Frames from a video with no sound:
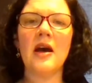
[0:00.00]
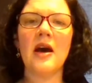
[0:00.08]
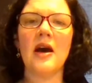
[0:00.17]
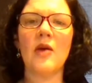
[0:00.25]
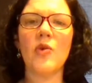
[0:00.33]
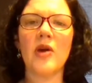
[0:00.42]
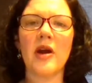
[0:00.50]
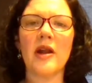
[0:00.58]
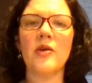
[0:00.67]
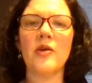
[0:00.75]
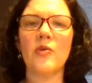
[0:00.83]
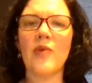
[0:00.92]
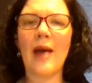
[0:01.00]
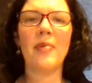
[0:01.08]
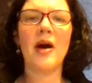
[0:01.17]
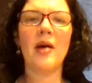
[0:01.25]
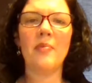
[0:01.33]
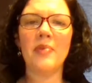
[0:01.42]
we're going to wrap
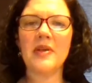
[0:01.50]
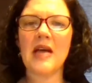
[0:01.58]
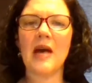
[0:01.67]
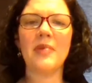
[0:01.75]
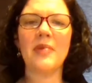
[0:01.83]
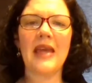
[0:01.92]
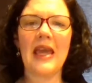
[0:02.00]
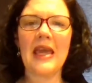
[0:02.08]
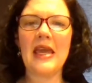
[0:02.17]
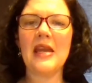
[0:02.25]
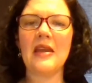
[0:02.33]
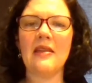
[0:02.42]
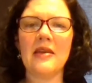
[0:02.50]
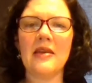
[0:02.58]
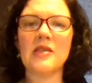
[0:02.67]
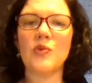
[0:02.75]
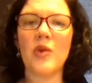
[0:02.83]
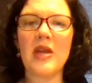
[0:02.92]
up topic 8
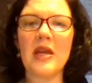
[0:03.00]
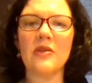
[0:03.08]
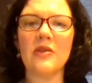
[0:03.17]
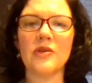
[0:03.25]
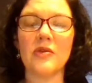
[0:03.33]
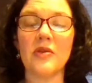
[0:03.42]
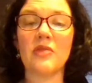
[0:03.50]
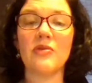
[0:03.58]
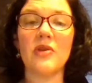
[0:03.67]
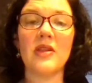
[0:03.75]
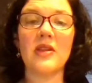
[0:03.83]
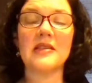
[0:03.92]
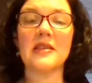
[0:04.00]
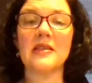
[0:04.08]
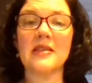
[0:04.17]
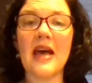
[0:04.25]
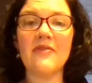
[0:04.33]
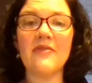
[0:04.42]
this week. There's only 3 lessons
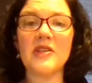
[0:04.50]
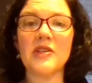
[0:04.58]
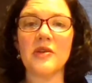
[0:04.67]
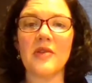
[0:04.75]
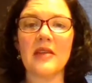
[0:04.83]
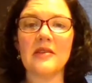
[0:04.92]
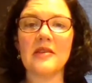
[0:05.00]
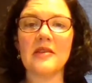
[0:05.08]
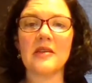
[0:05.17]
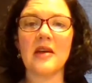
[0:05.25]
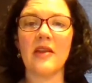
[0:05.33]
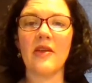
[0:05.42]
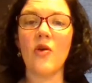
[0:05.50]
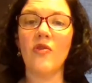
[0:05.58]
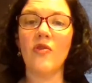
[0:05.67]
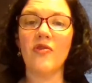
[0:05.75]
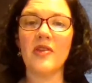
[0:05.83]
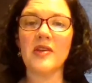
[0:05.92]
left, so that's kind of the goal
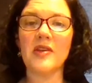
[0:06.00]
for this